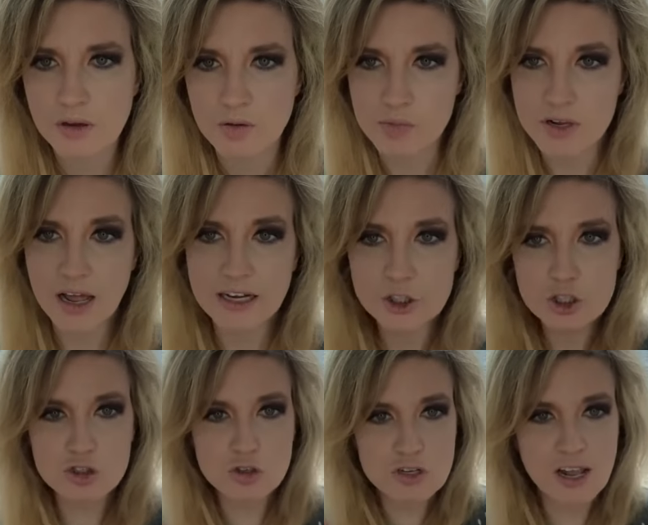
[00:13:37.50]
Be like,
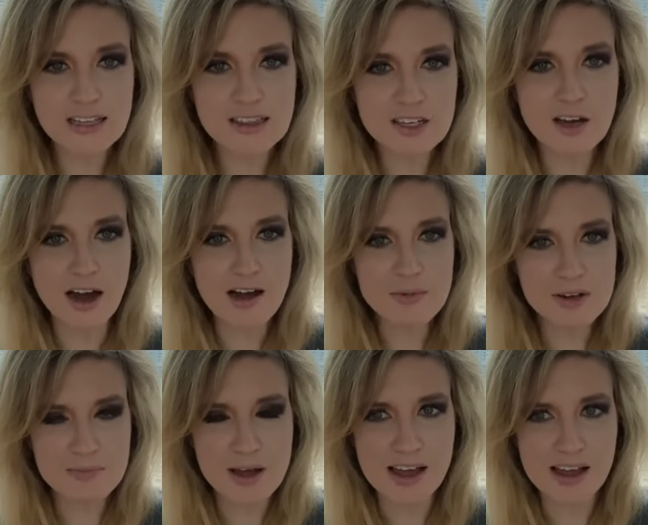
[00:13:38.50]
just do it like the
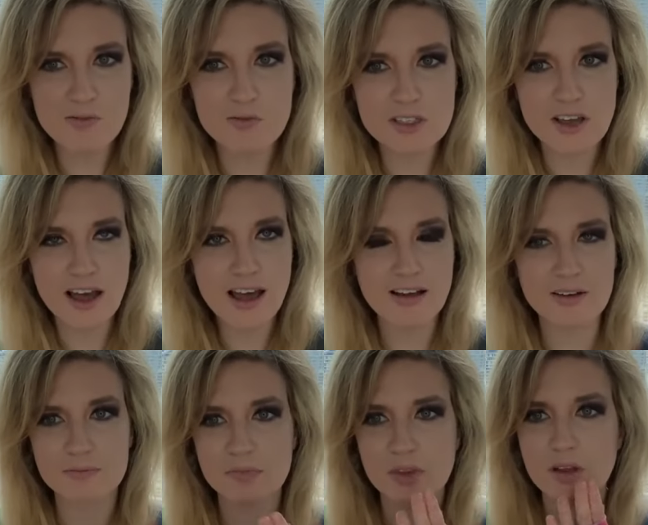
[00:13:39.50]
comic, man. What the
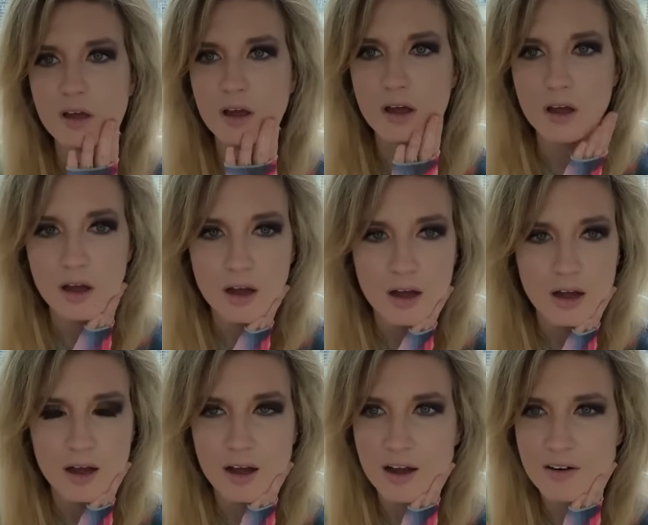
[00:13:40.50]
heck? Uh,
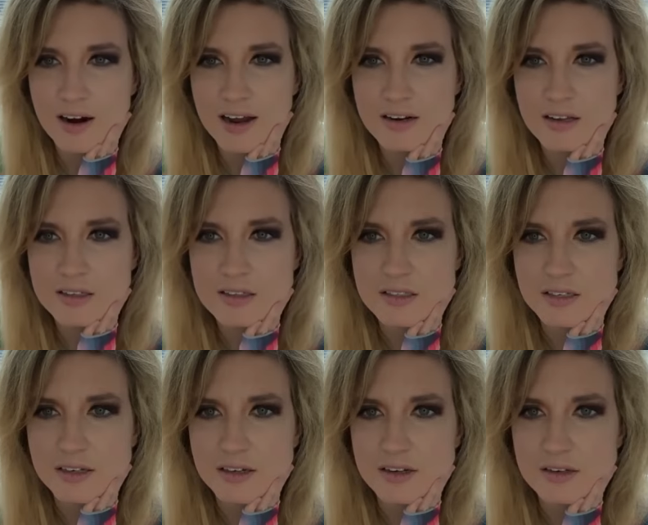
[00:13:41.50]
all right, let's
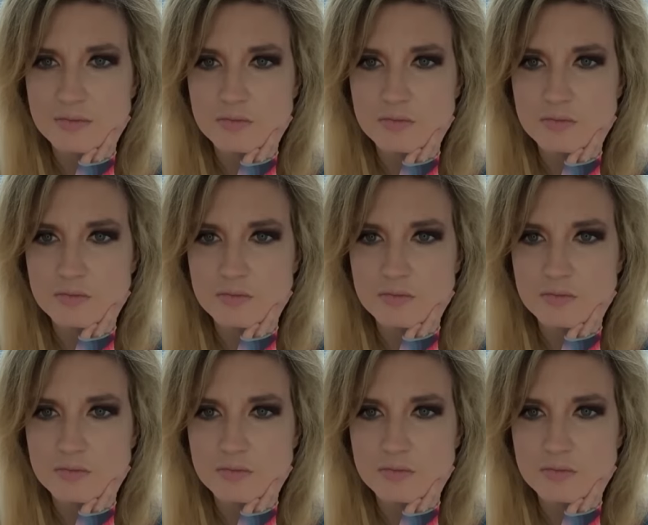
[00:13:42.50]
see here.